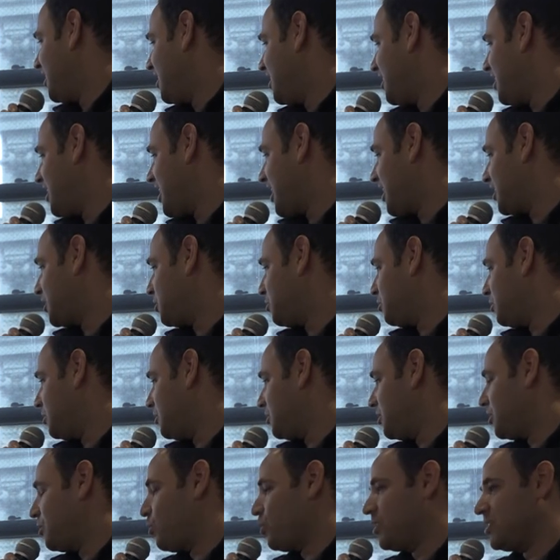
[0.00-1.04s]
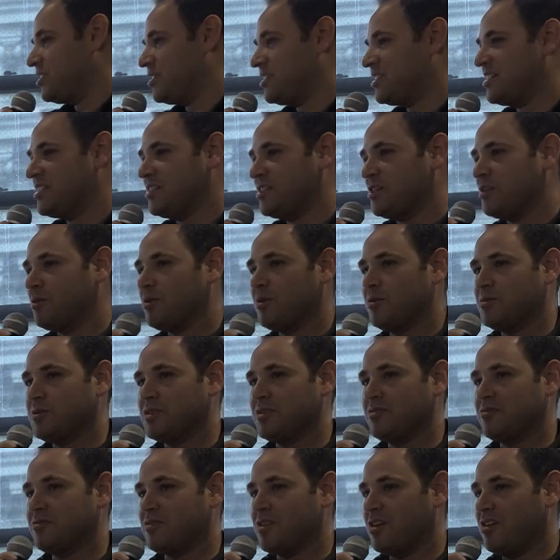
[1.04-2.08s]
the actual ones and
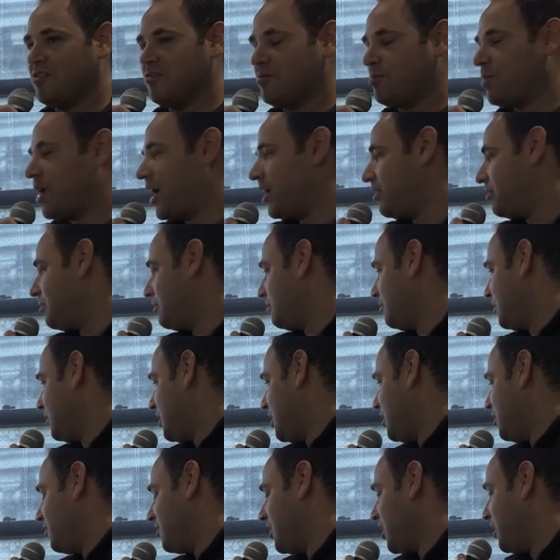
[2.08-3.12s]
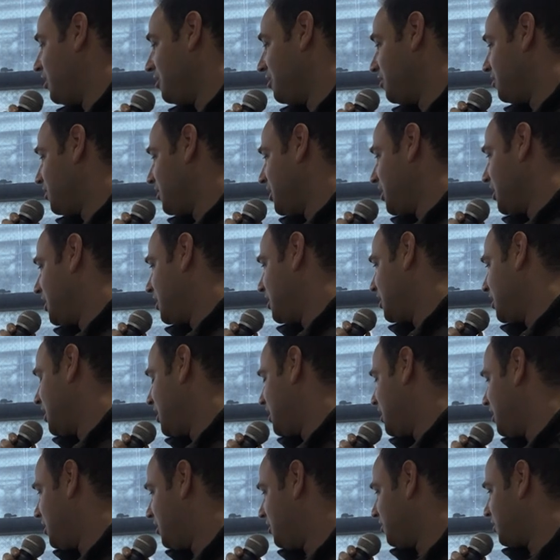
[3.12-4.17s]
zeros of, of bio, of, of, uh,
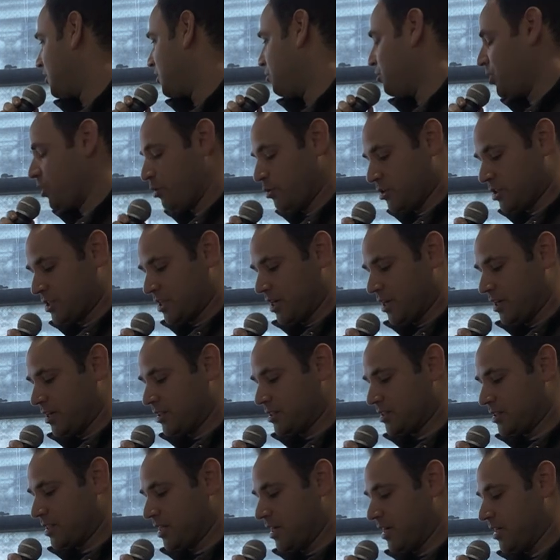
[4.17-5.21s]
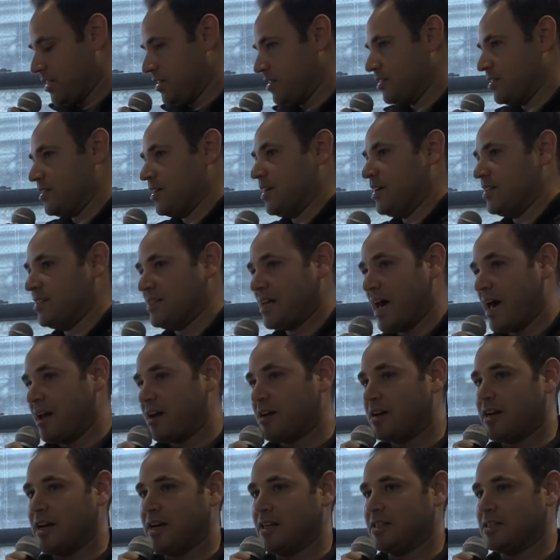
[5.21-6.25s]
of computer science and uh, data
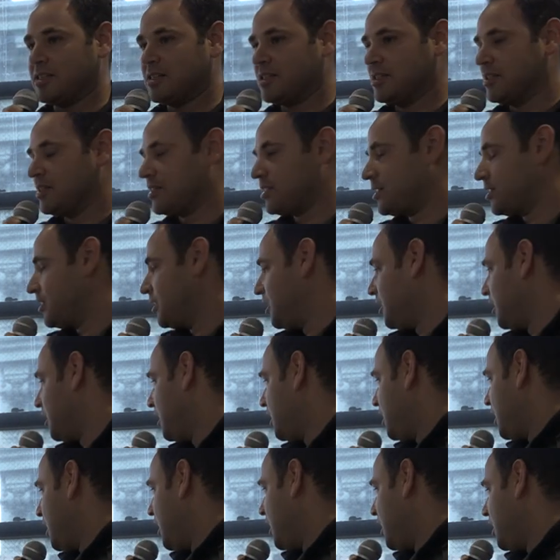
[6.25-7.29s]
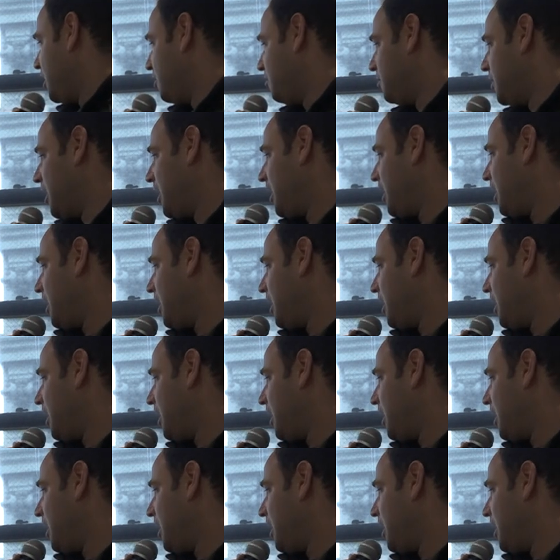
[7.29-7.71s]
analysis. Um,